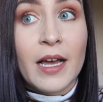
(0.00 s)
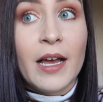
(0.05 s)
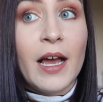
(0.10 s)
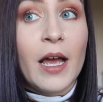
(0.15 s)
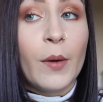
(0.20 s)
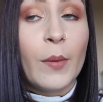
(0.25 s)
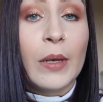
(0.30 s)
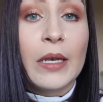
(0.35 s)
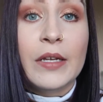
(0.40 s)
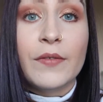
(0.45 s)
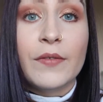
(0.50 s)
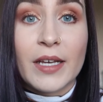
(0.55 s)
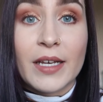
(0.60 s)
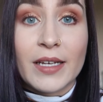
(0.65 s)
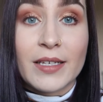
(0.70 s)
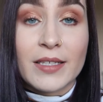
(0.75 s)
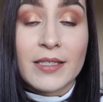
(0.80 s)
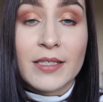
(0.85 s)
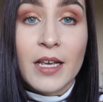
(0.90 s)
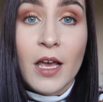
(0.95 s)
I will
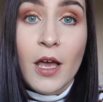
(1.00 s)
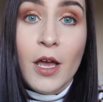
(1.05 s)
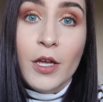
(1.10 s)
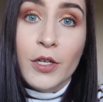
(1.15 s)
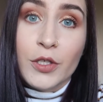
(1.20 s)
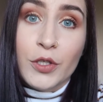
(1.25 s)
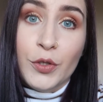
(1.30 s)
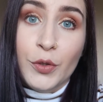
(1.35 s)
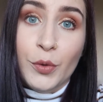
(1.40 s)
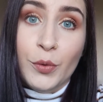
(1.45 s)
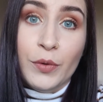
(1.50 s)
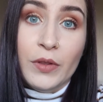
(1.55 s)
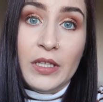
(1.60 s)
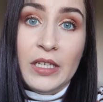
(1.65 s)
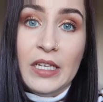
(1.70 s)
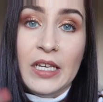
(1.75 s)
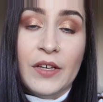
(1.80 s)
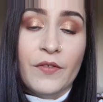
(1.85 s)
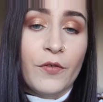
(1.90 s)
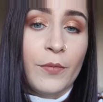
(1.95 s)
links to
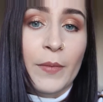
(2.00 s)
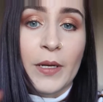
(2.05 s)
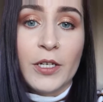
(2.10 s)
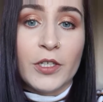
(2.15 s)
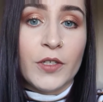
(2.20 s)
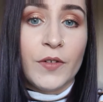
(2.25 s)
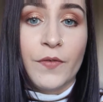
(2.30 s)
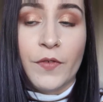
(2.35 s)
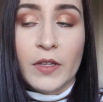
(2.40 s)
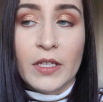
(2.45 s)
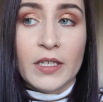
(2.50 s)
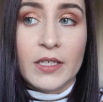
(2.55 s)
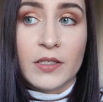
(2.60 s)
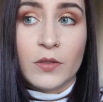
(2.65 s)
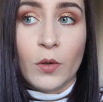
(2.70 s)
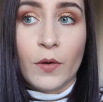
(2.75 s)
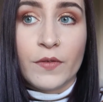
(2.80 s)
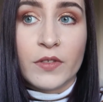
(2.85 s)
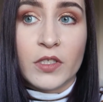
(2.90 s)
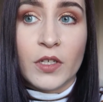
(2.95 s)
the information for this
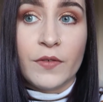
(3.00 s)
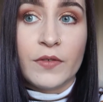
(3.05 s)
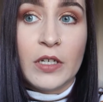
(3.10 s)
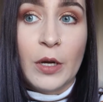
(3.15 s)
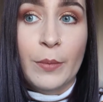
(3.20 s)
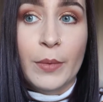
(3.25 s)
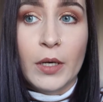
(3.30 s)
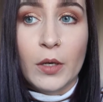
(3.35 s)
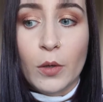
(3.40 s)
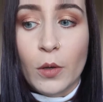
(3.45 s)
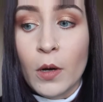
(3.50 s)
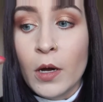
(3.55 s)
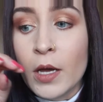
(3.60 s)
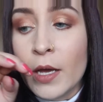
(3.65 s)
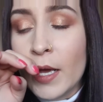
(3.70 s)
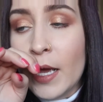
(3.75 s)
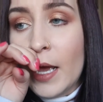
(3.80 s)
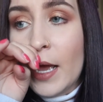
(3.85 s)
sort of stuff down below.